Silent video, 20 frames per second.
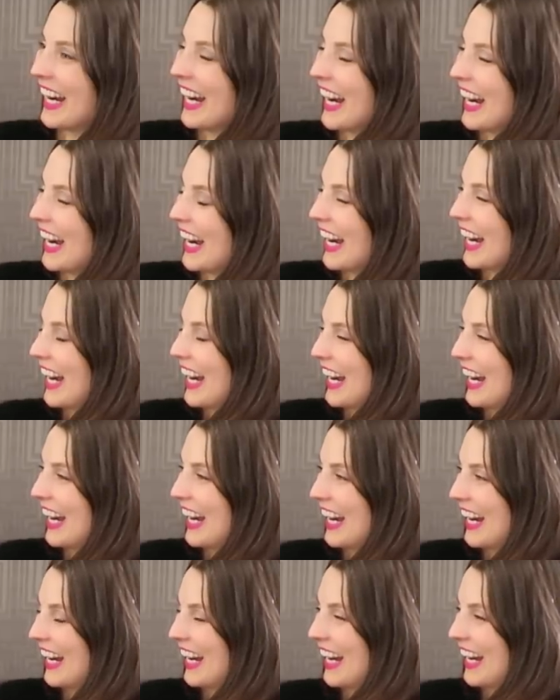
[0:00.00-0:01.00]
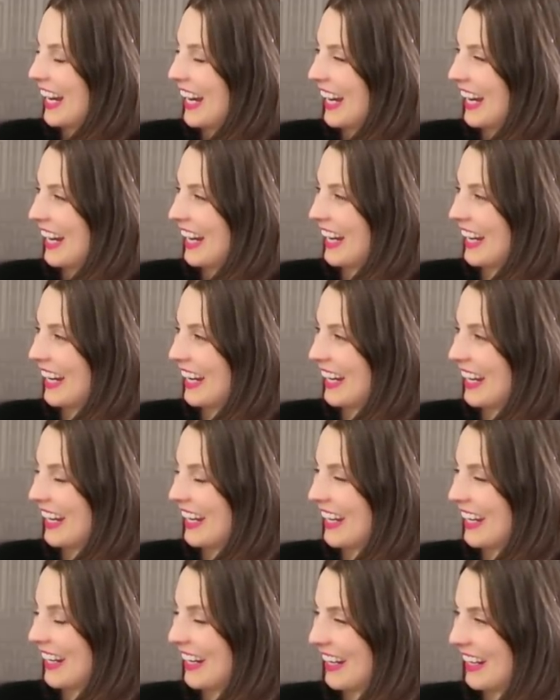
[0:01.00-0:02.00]

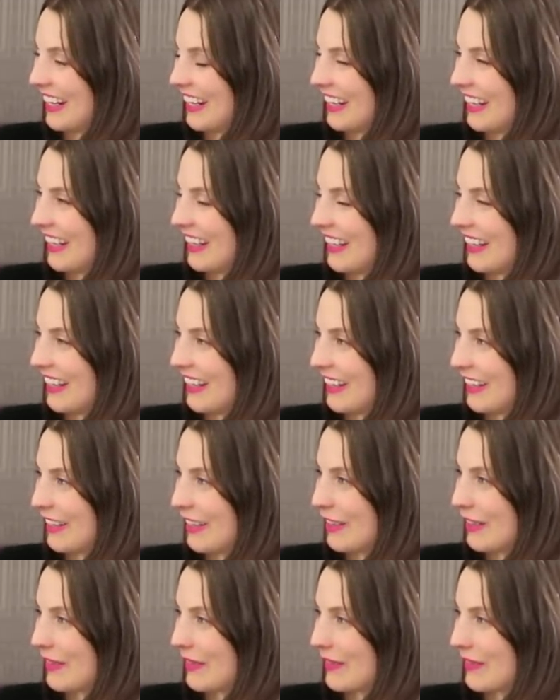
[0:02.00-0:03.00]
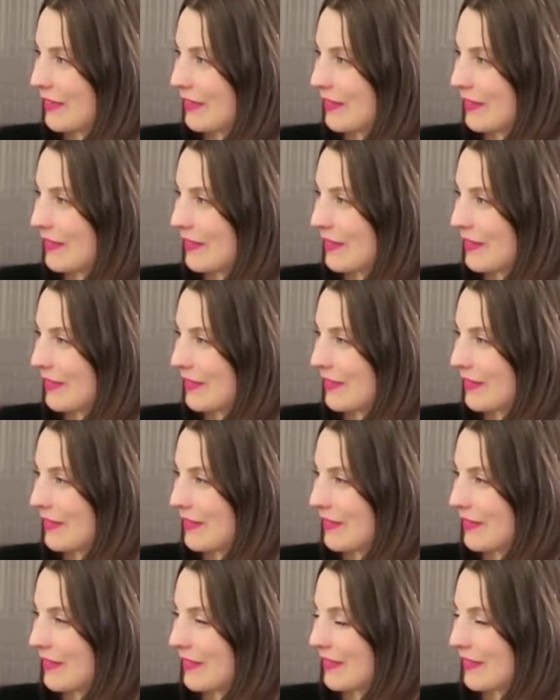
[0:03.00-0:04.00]

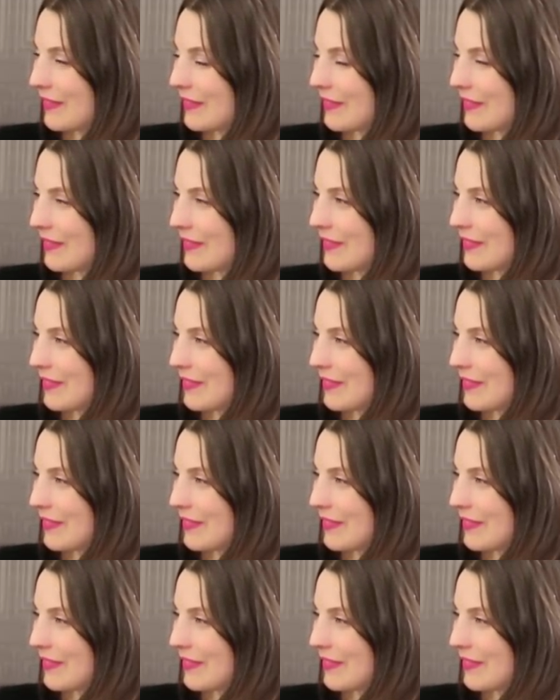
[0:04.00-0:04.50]
(silent)